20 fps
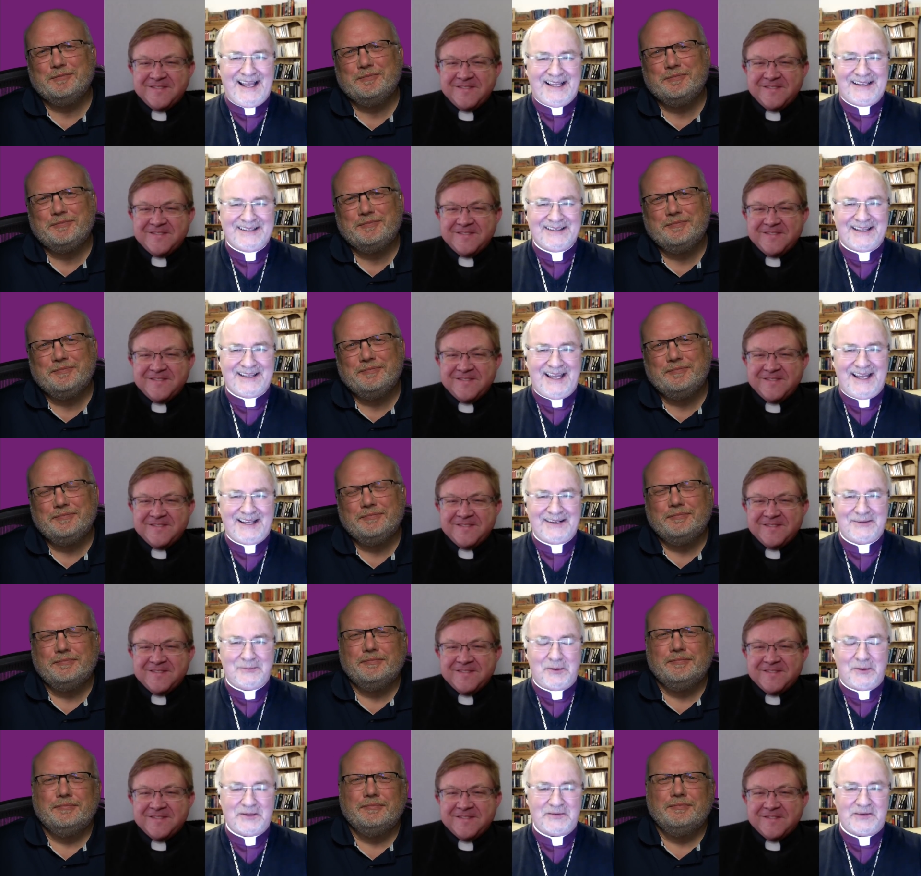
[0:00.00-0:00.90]
Speaker 1: and,
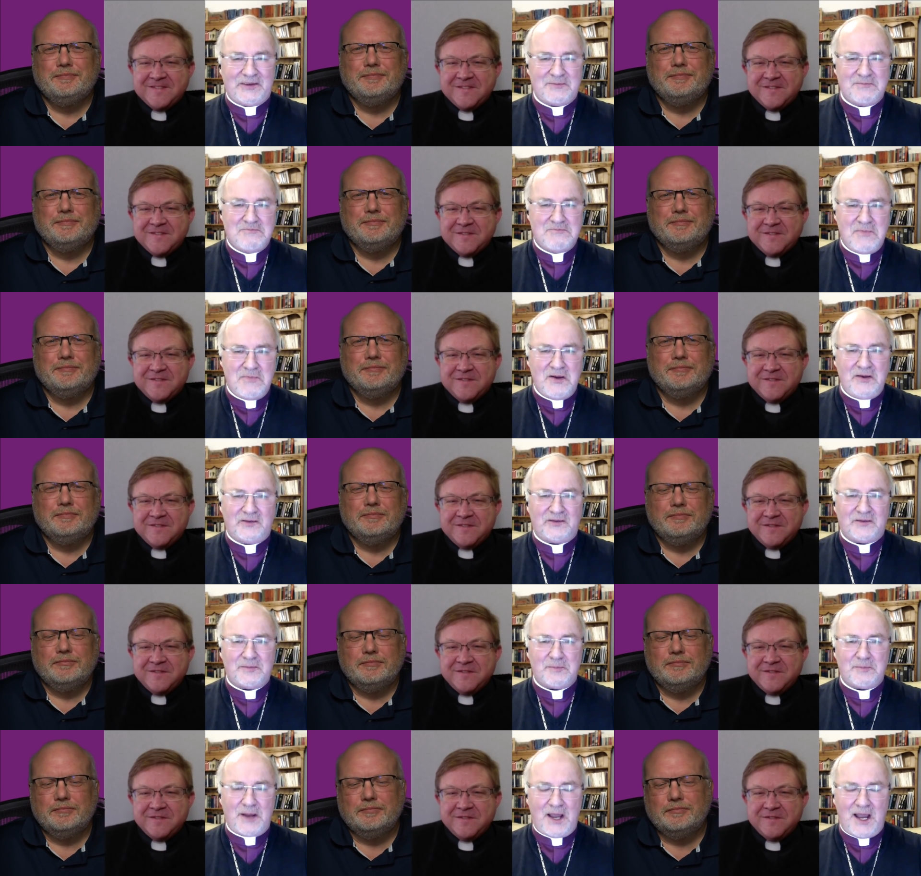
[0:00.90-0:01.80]
and one of his
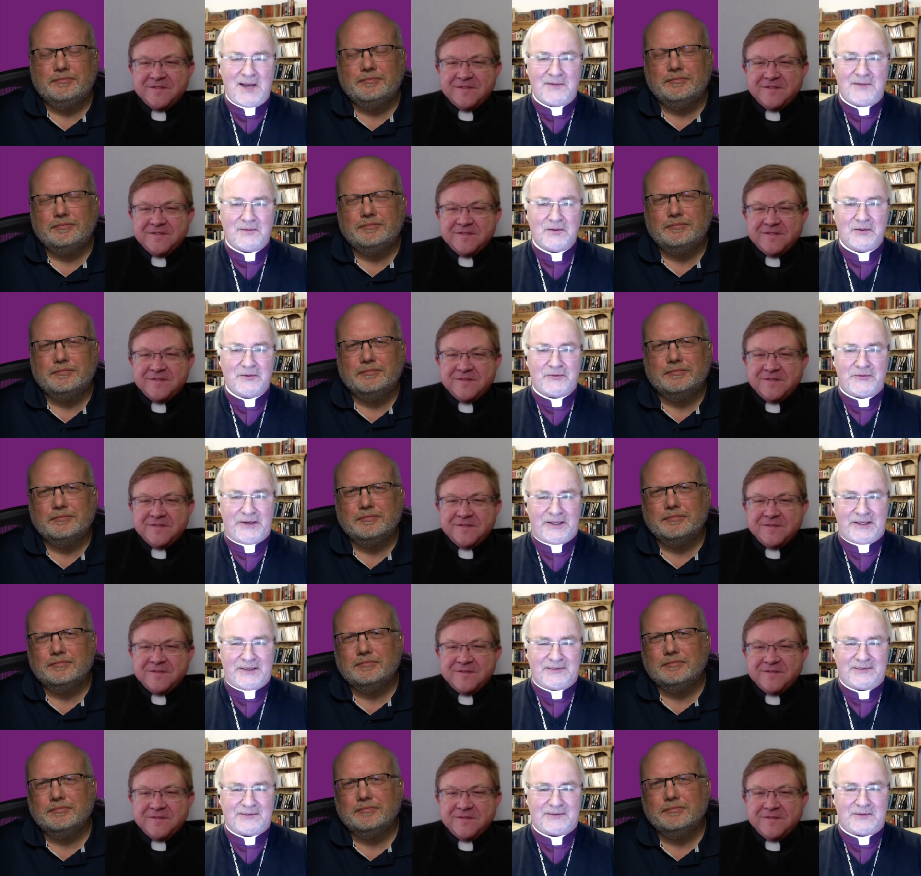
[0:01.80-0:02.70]
most powerful
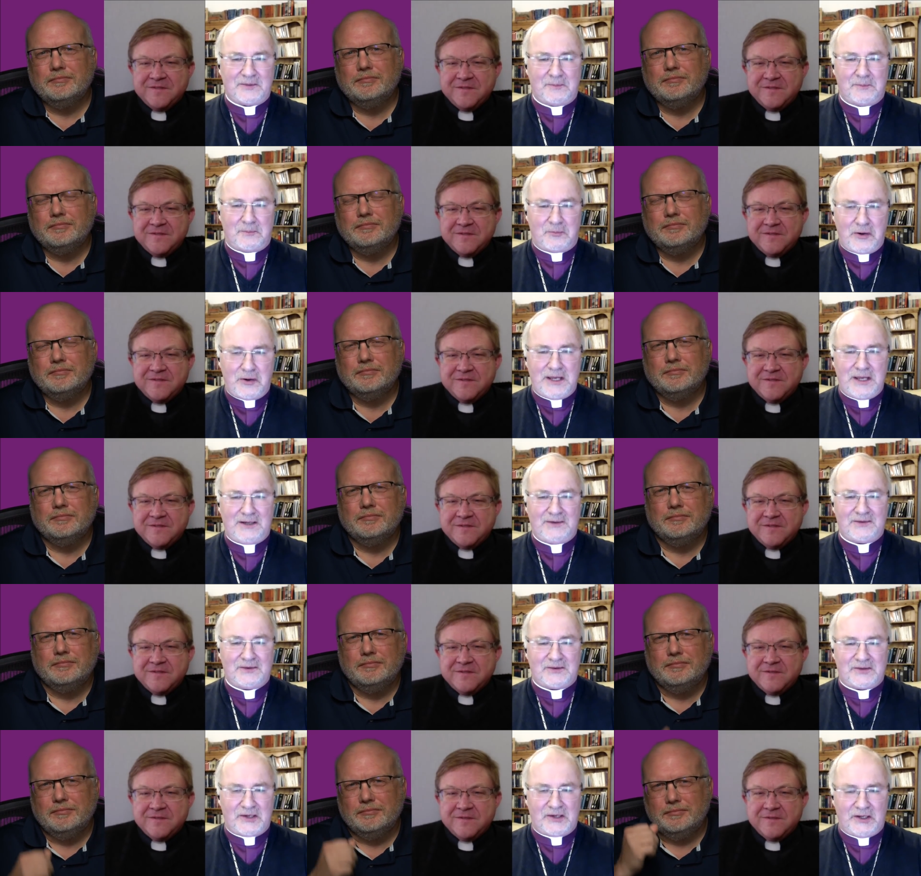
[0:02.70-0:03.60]
tricks to
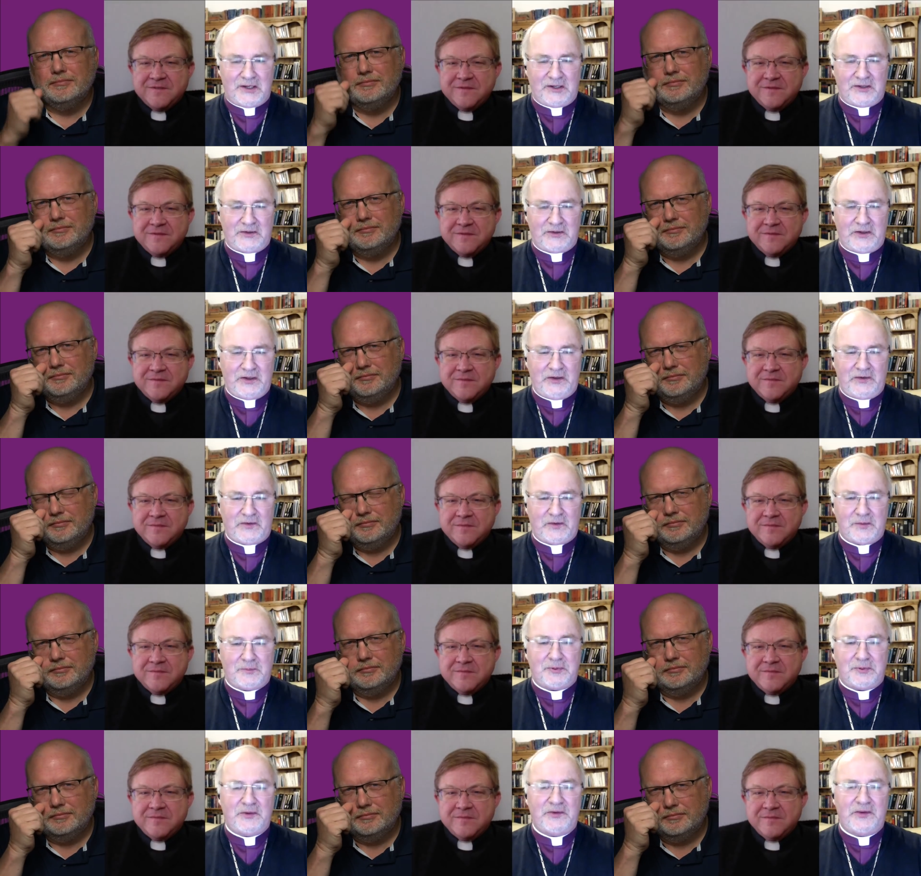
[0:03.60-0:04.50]
break the church is
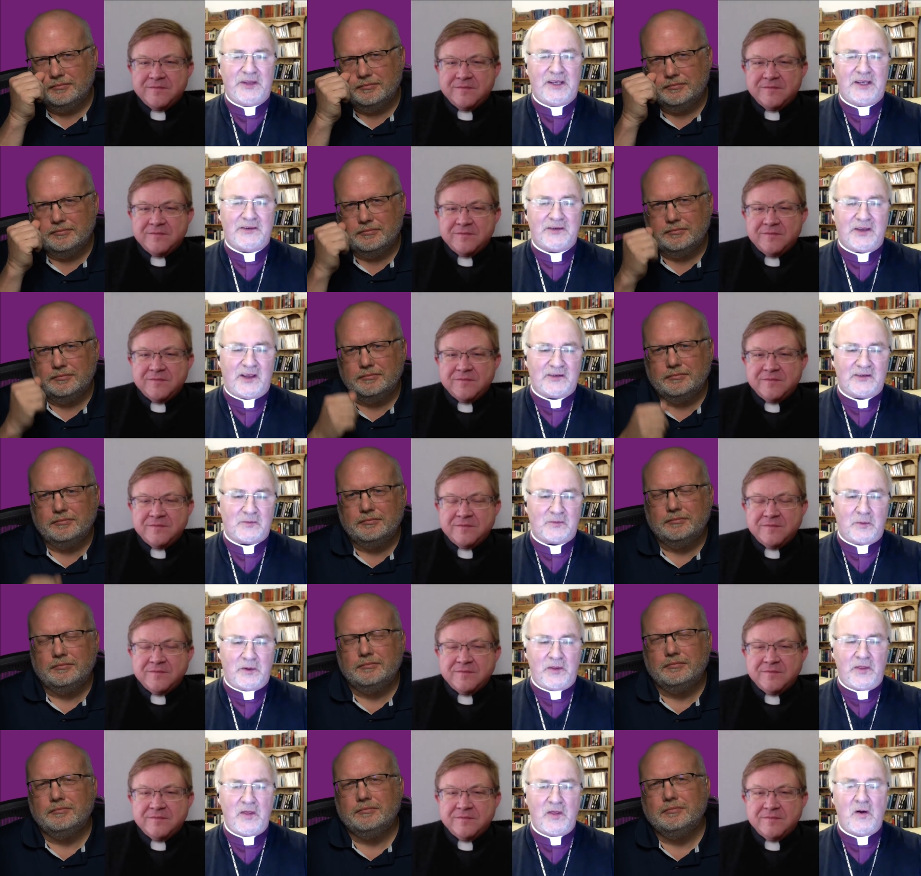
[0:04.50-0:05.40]
to present
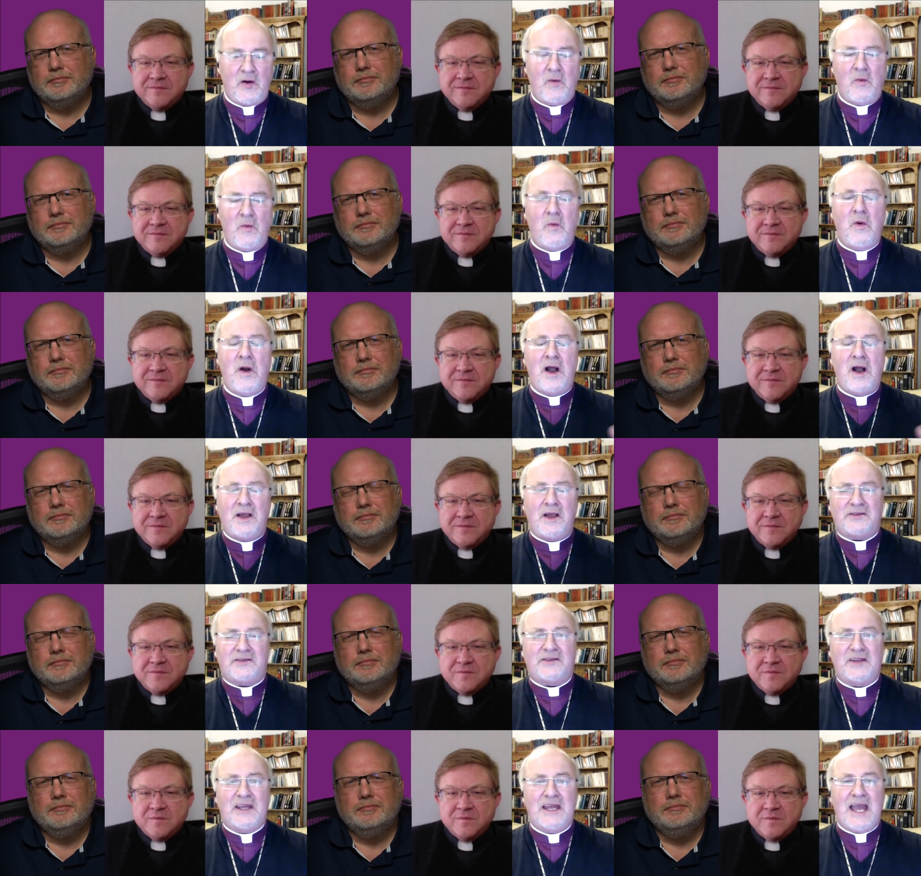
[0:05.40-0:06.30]
us with the
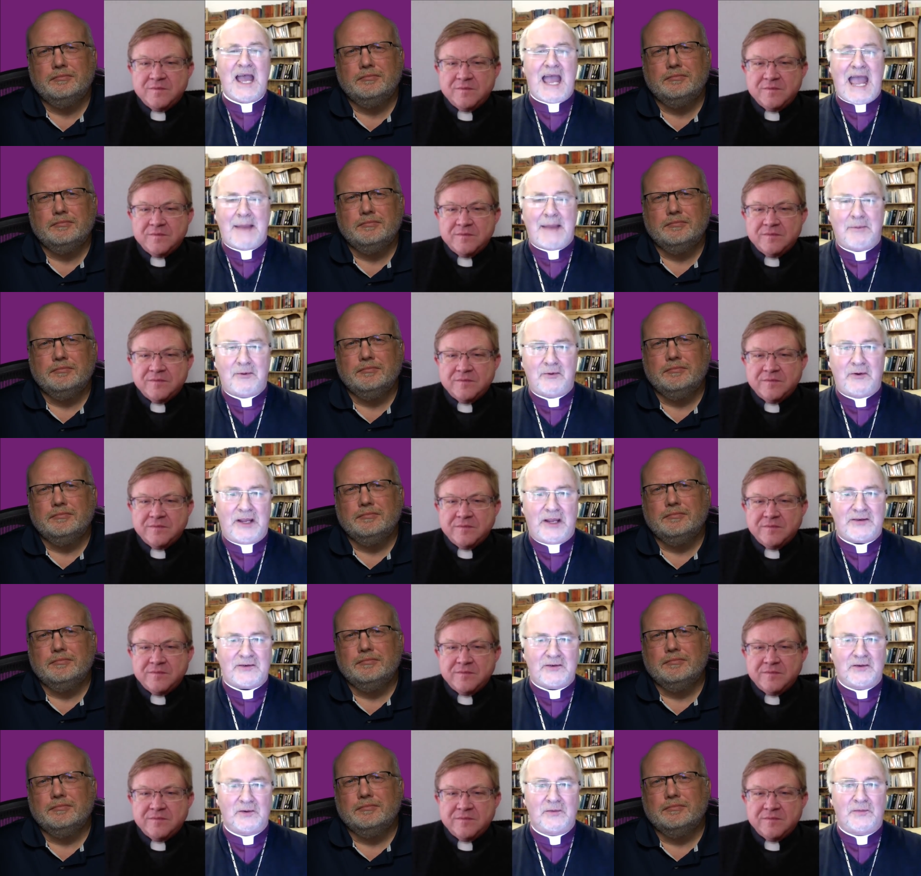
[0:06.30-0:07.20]
worst
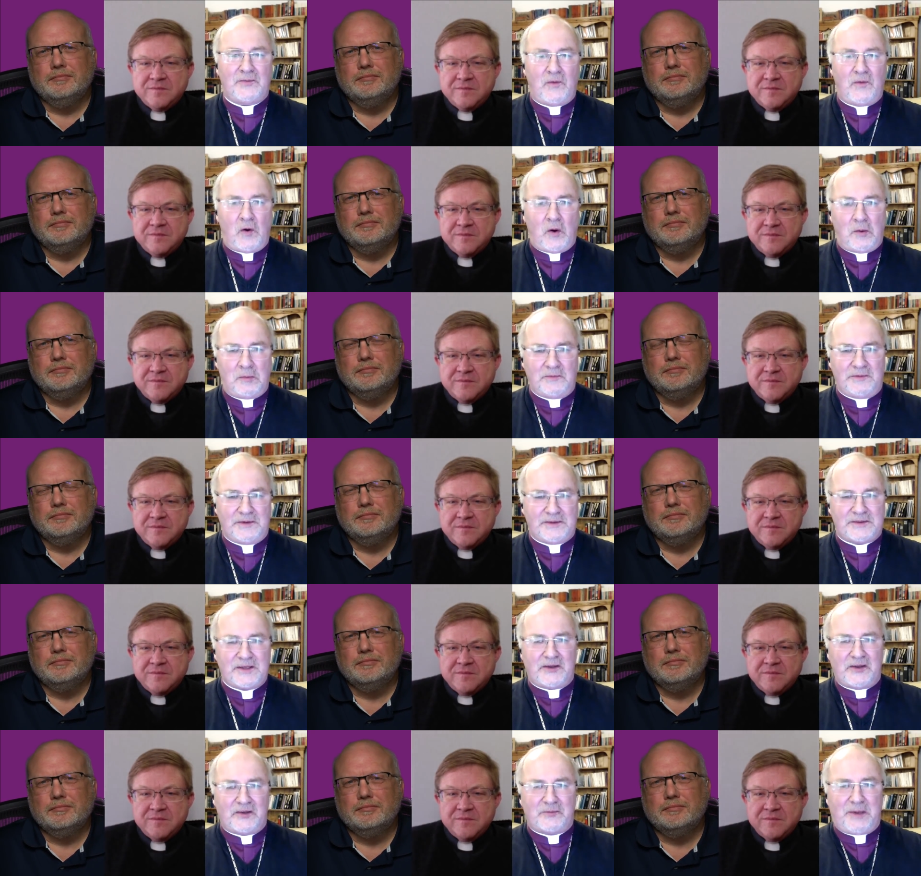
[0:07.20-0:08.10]
aberrational form of
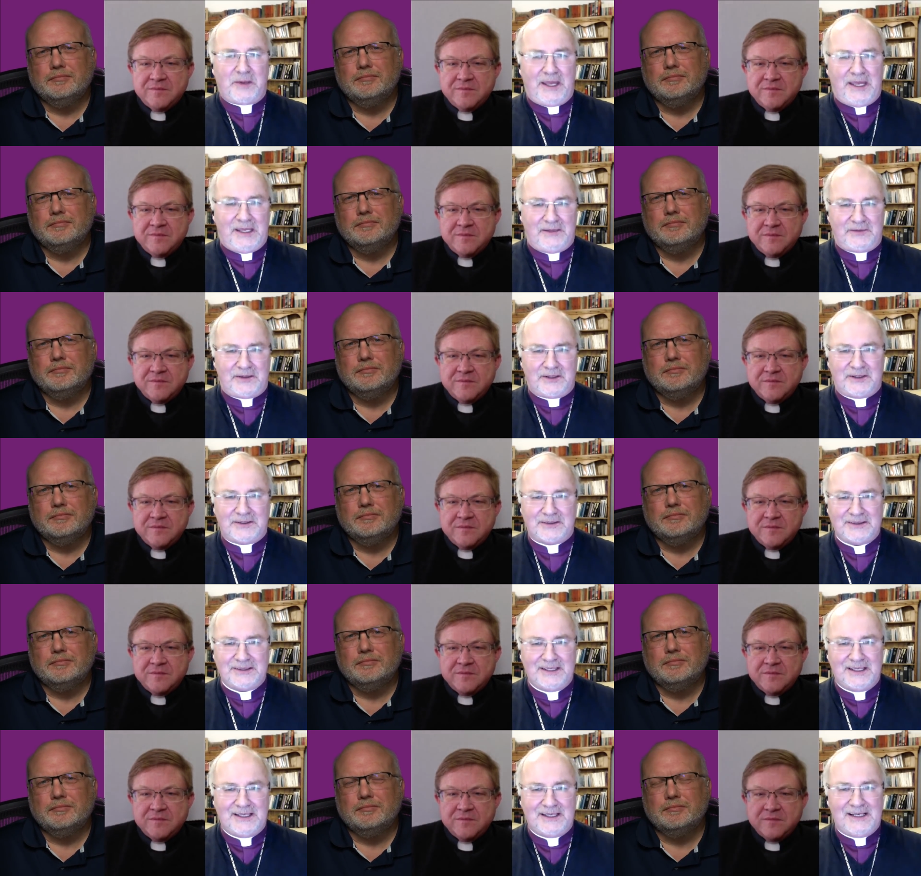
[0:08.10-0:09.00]
each other's behavior.
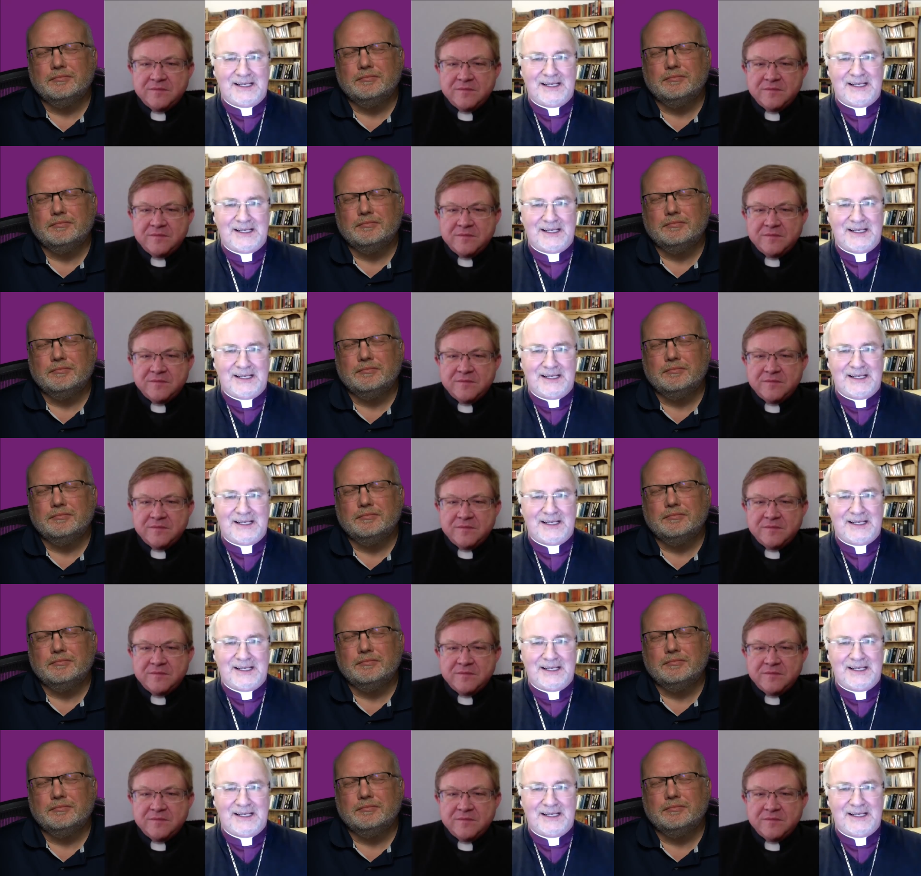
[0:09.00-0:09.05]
